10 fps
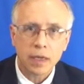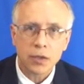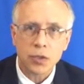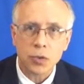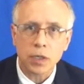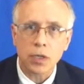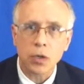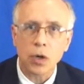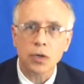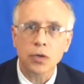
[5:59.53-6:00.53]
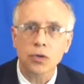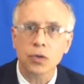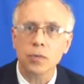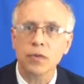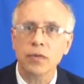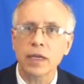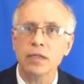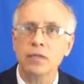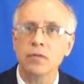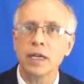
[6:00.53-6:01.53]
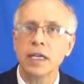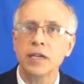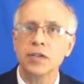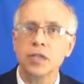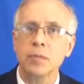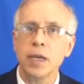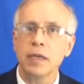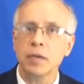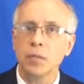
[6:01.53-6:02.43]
The short and long-term effects of radiation depend in